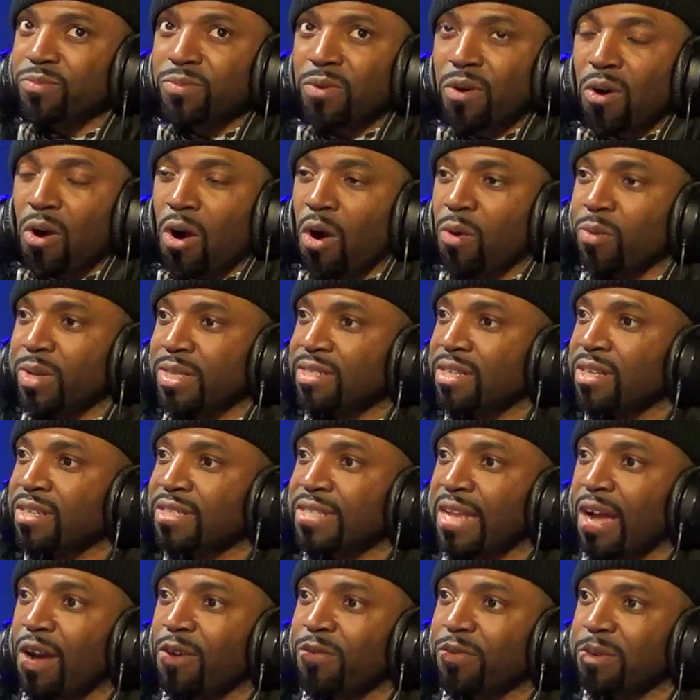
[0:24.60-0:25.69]
always looked
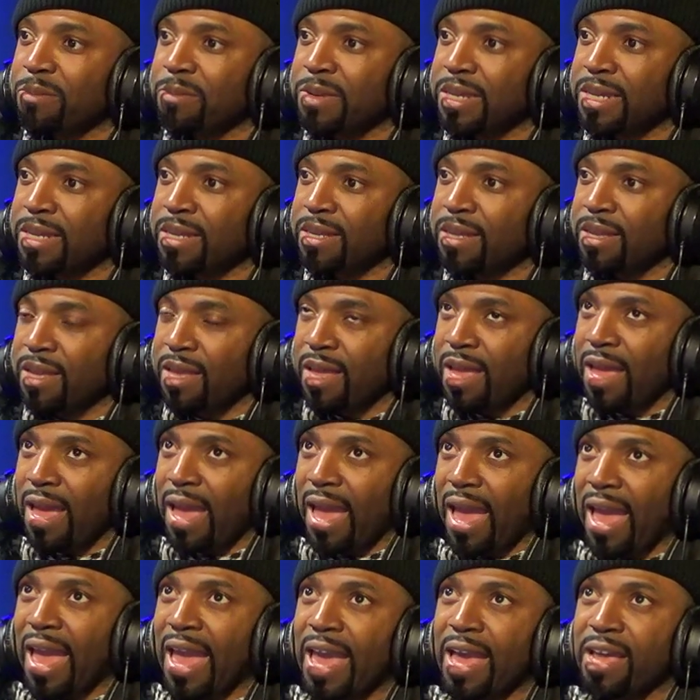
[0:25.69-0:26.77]
out for me.
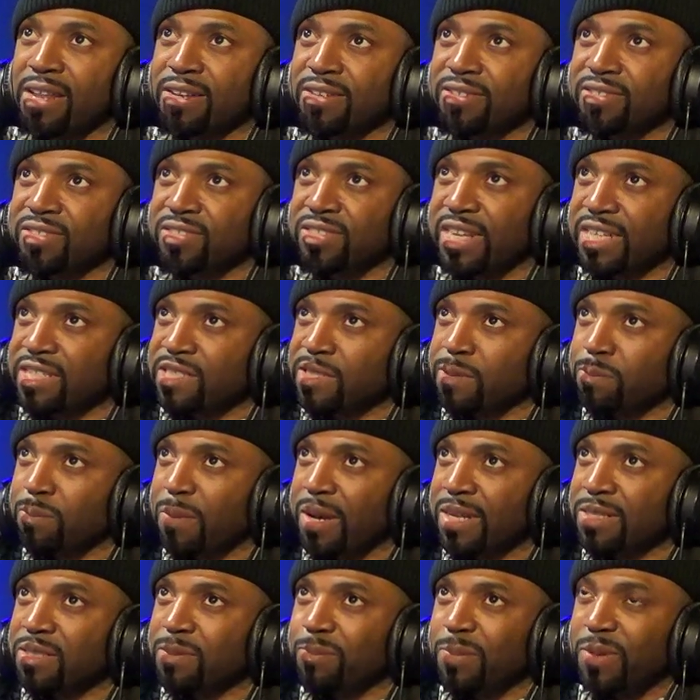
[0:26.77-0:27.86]
And 6
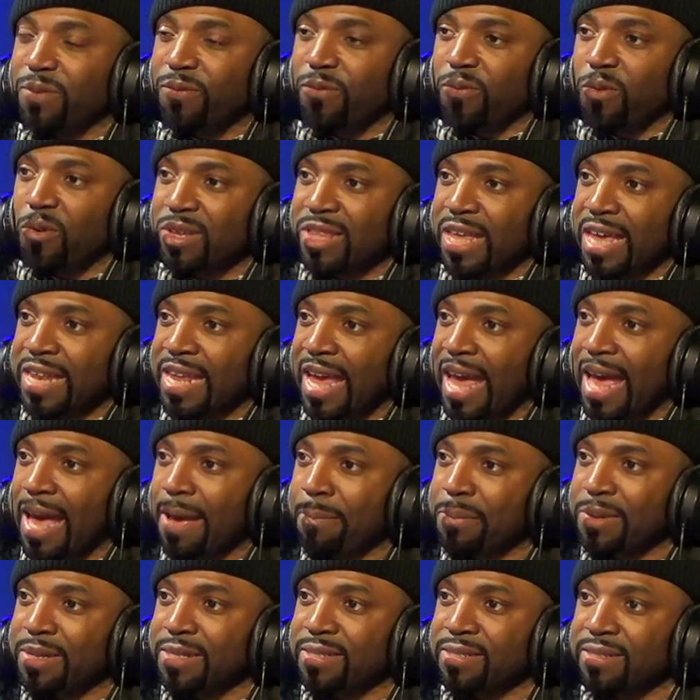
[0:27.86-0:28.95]
months before that
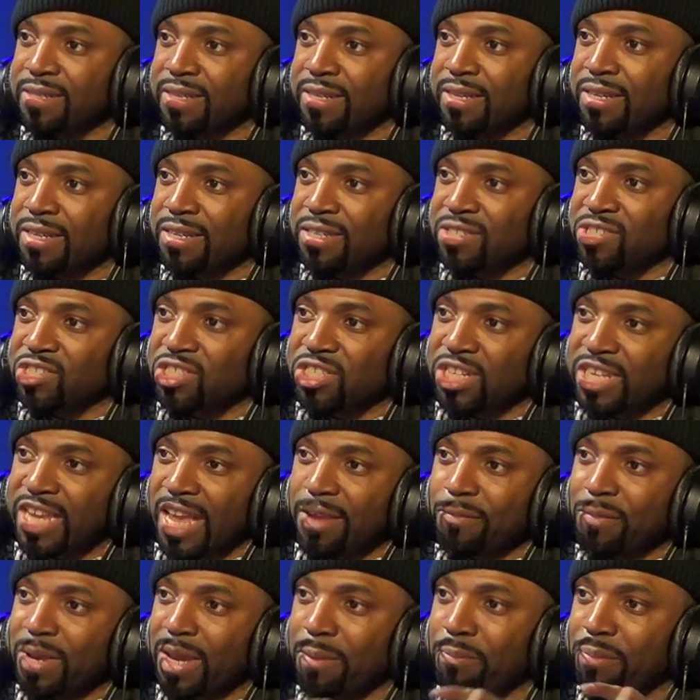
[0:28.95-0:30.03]
happened, she gave
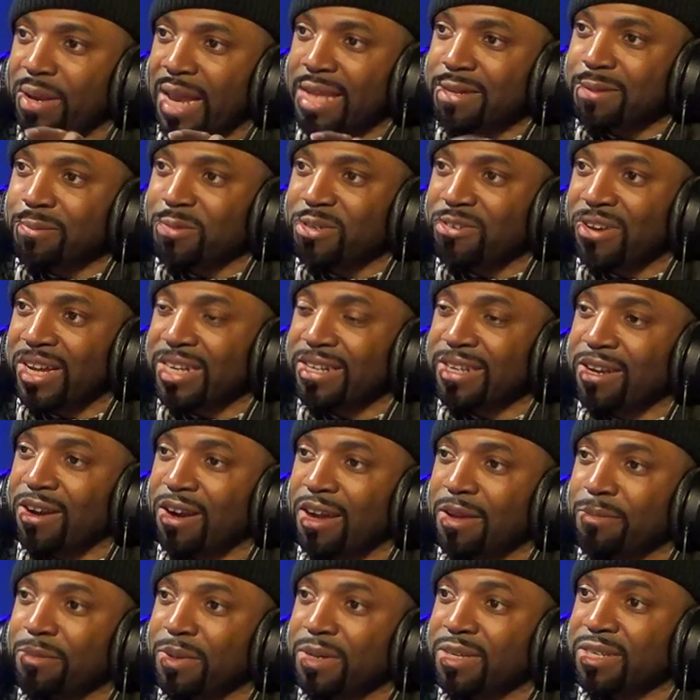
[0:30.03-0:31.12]
me a platinum credit
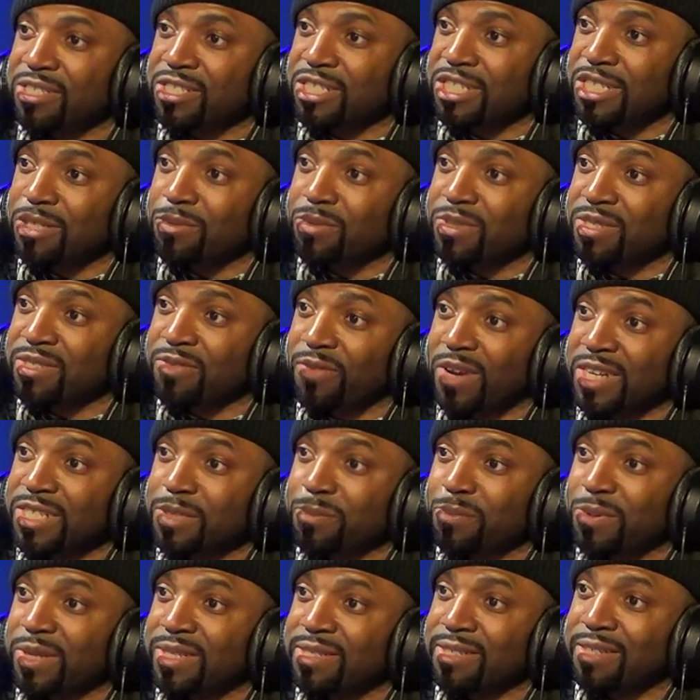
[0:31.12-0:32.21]
card because she was the vice
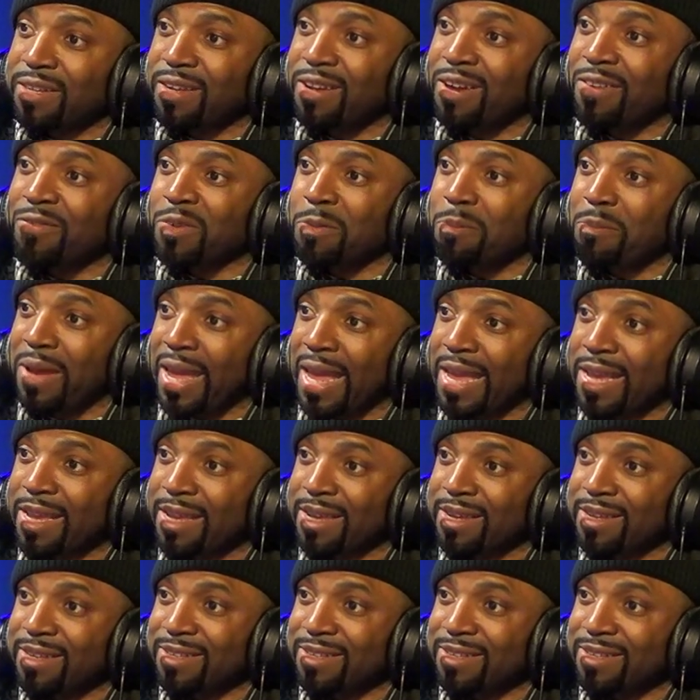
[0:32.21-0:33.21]
president of a bank.